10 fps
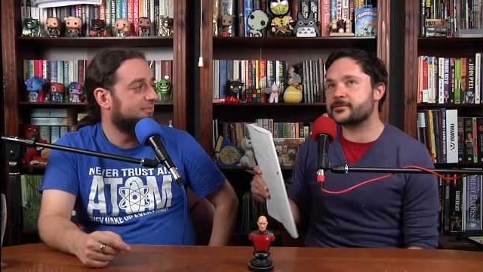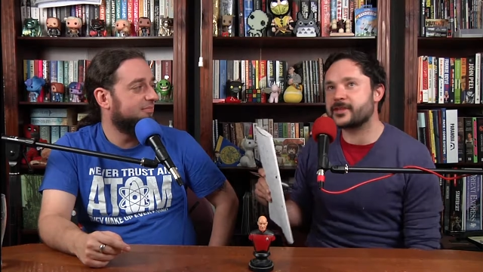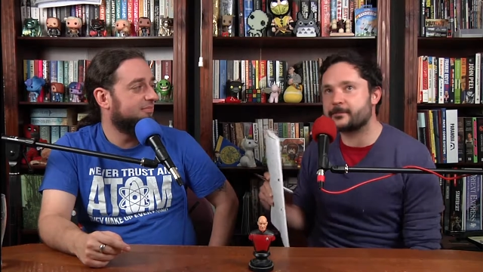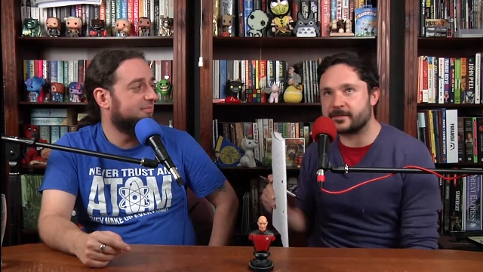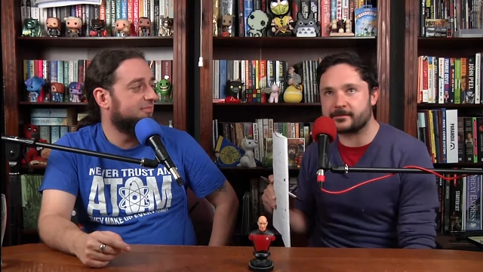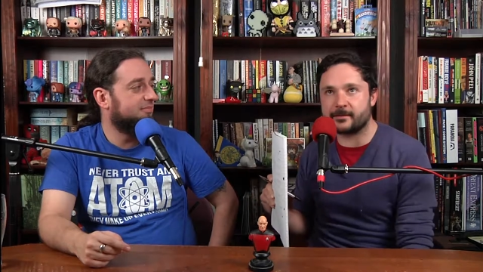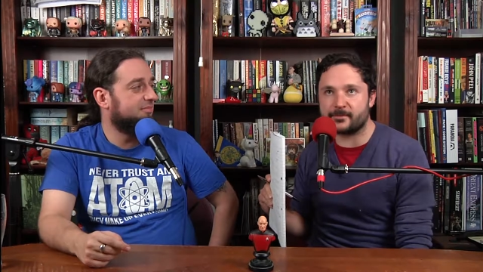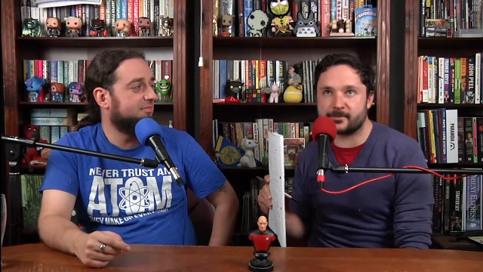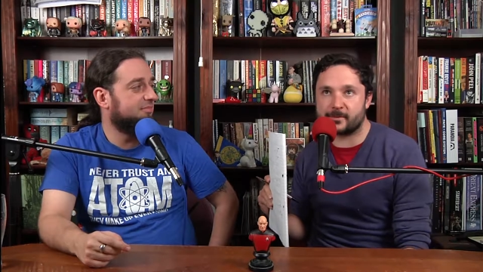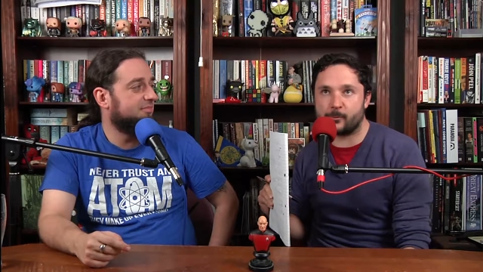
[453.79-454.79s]
Speaker 1: Jamie,
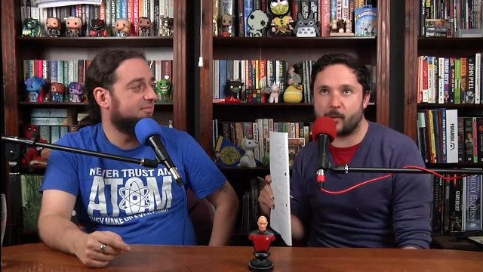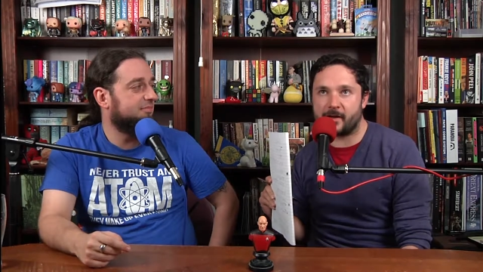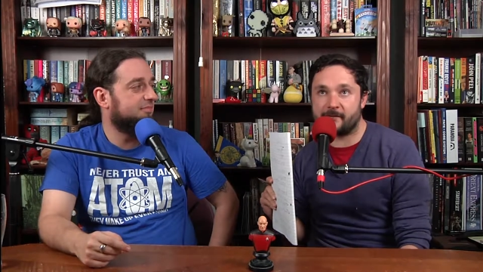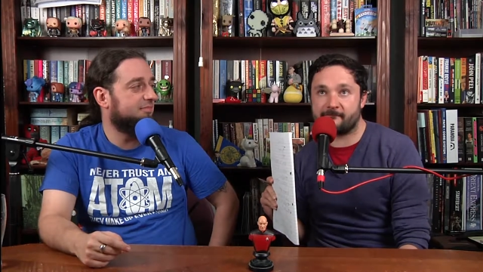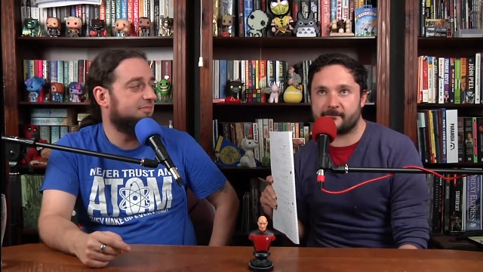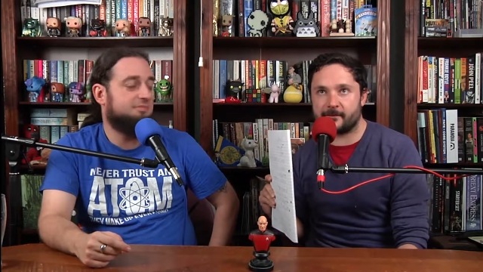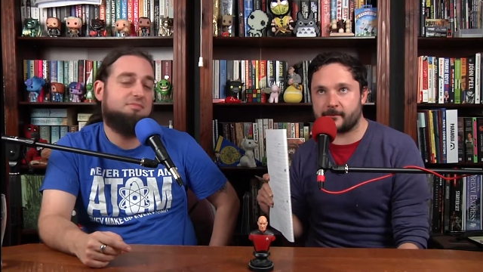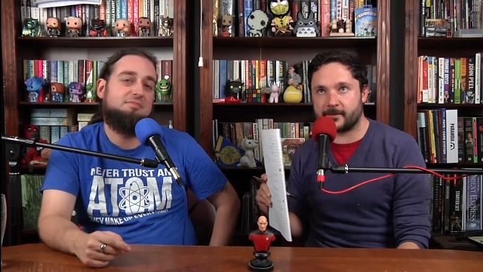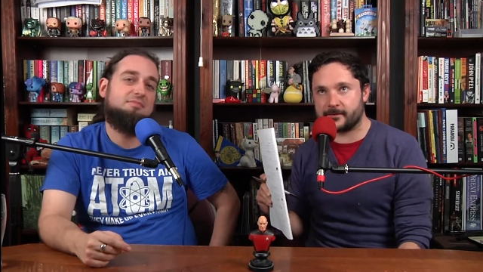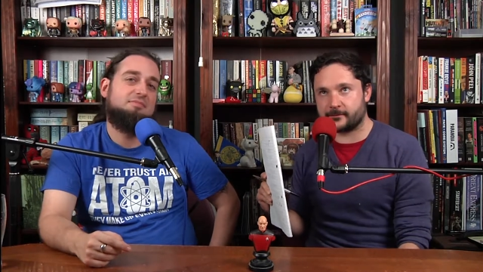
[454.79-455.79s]
number between 1 and
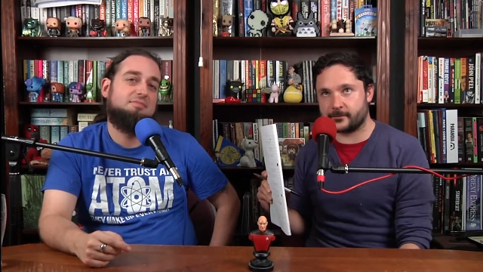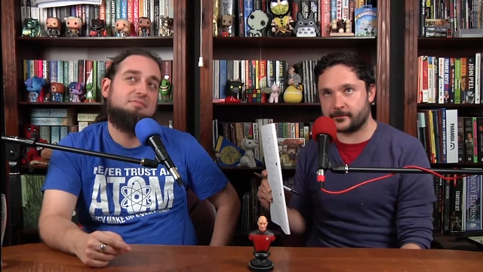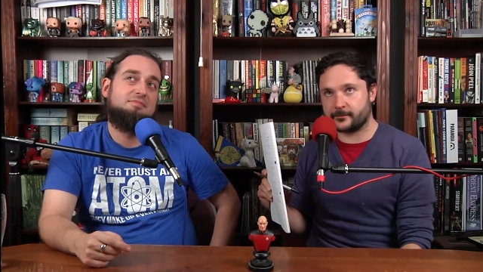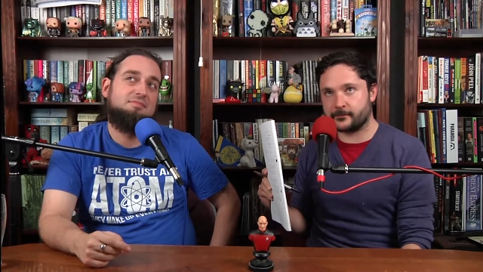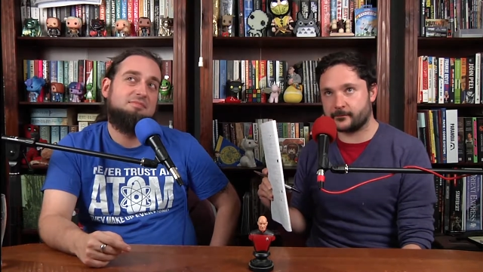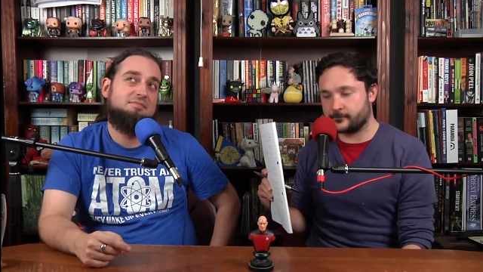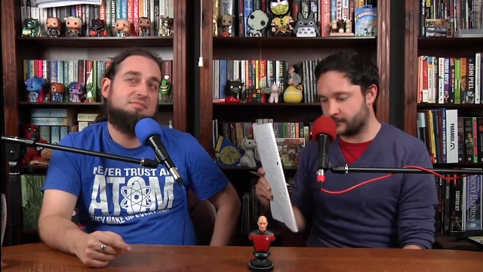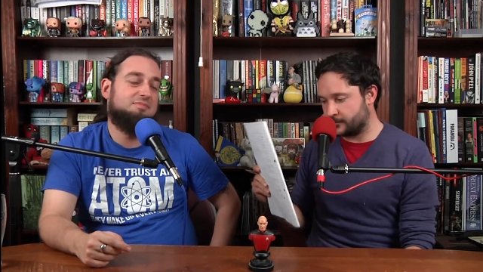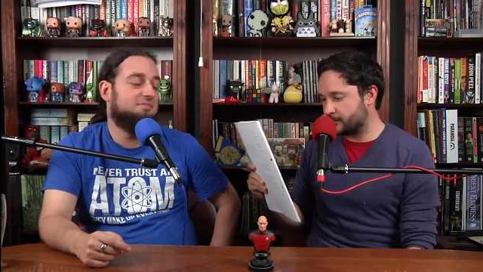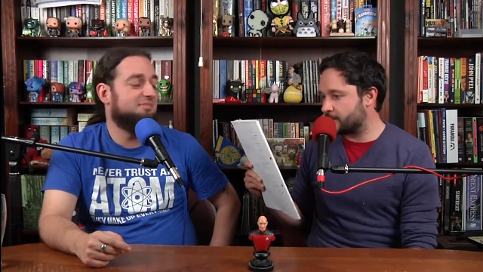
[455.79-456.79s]
5.
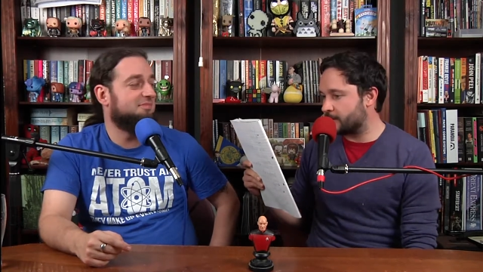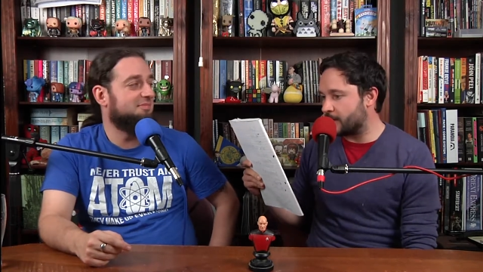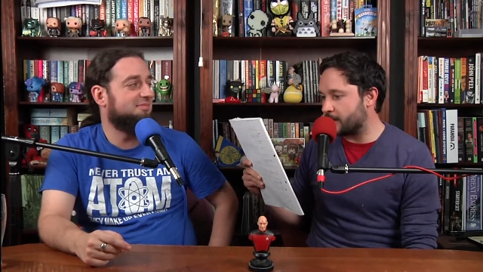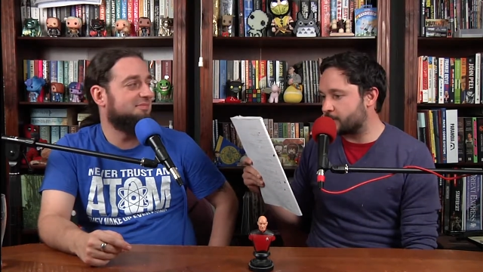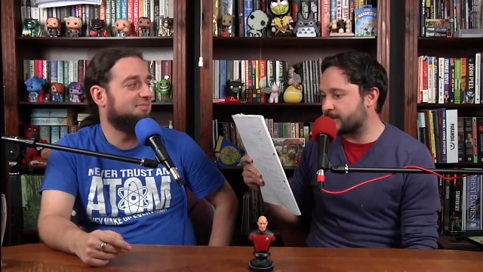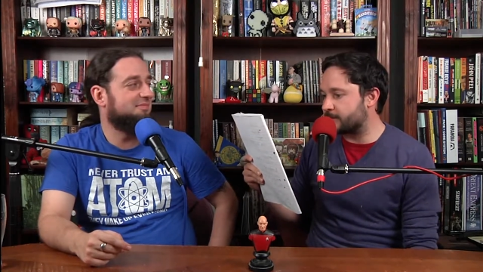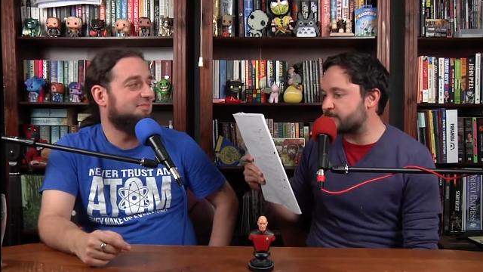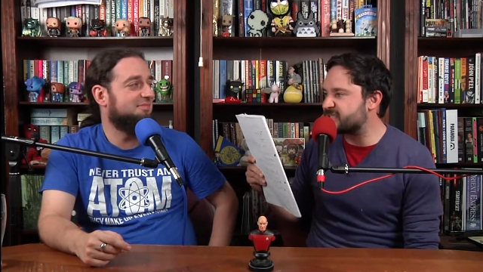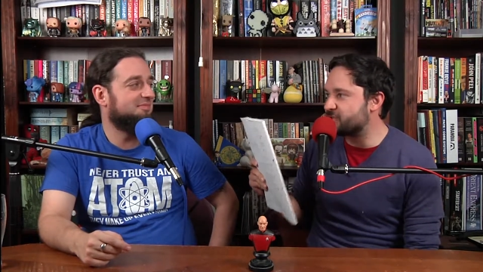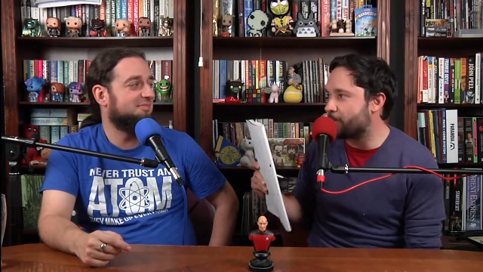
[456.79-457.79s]
5. We're
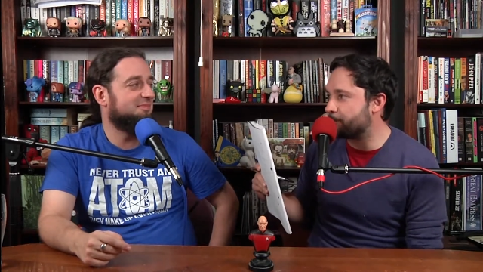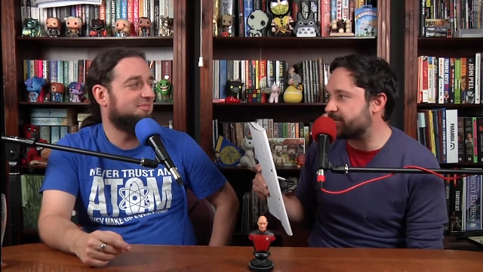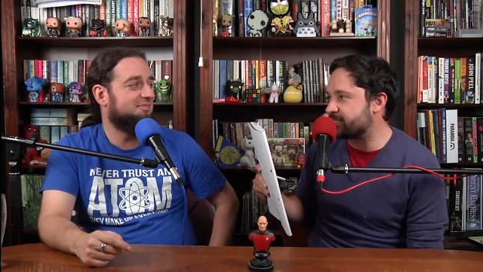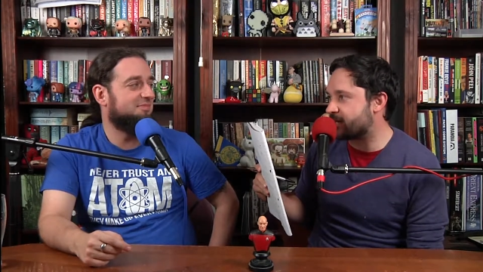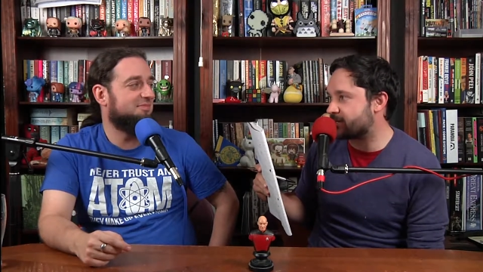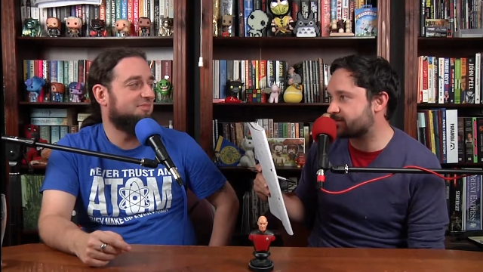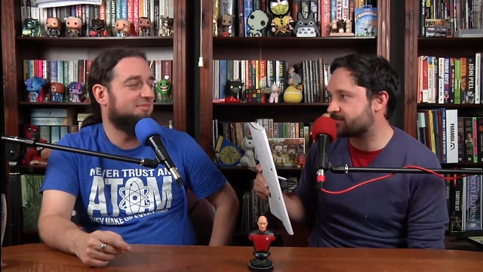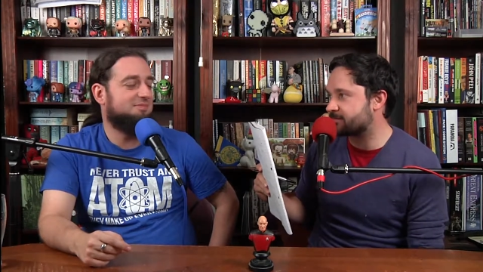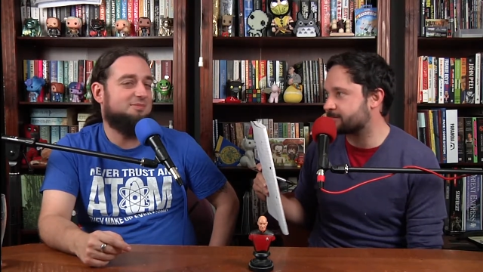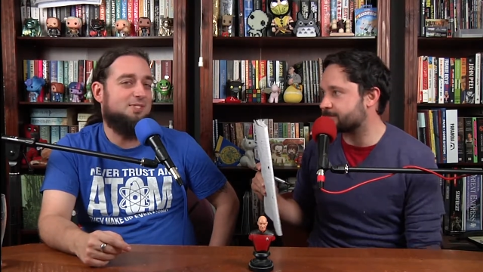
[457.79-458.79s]
going with Zombie
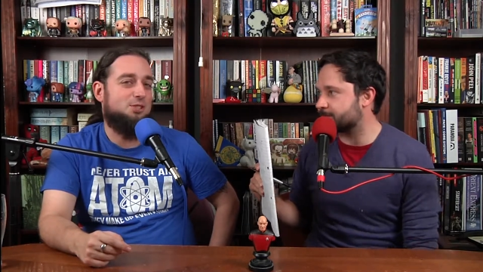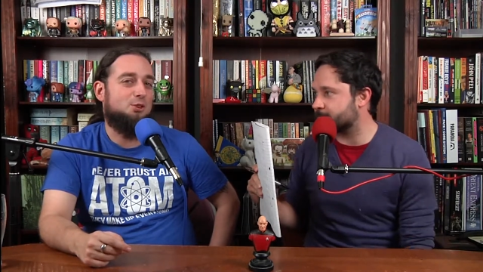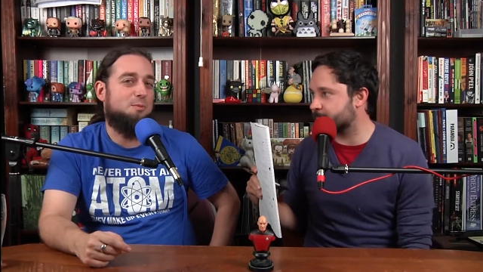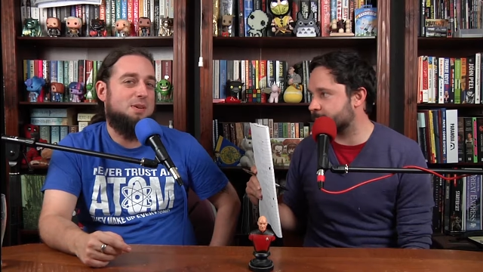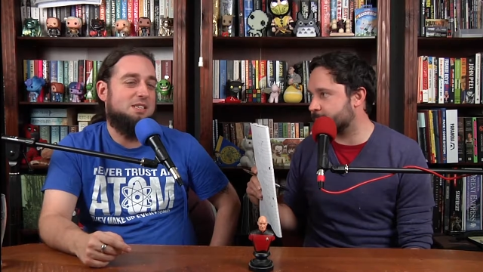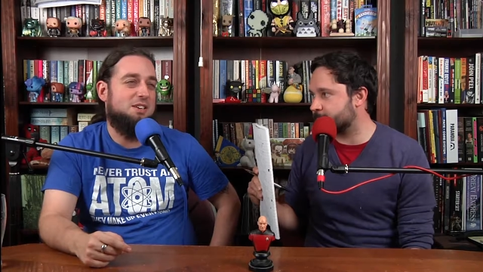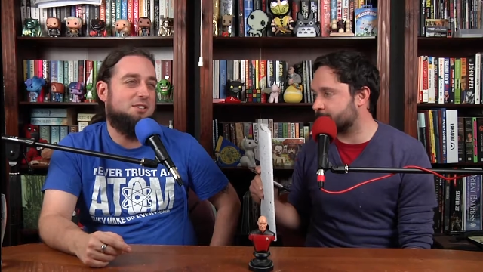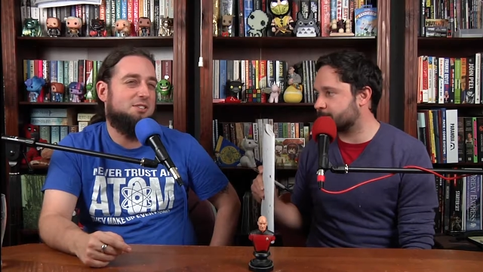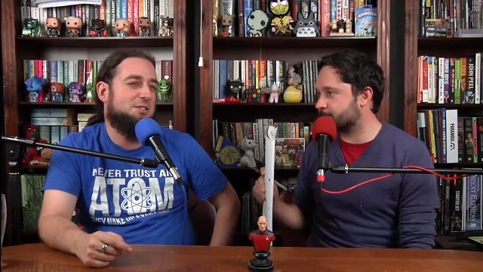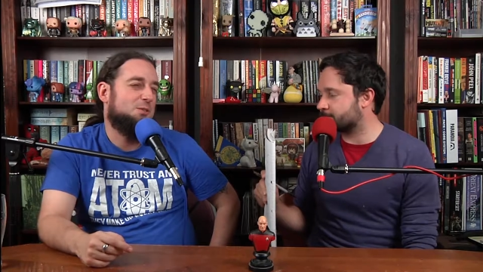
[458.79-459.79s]
Dust.
Speaker 2: Zombie
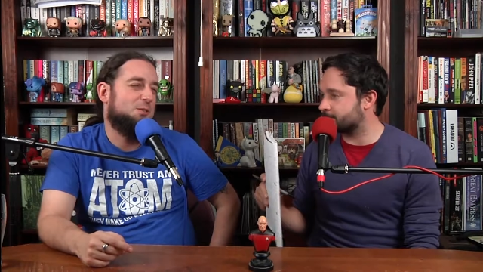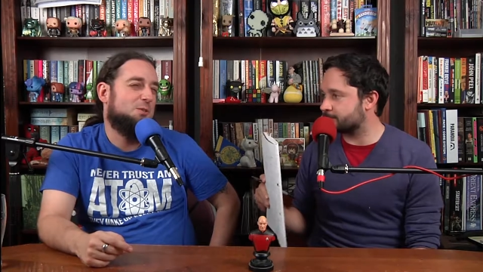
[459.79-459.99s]
Dust.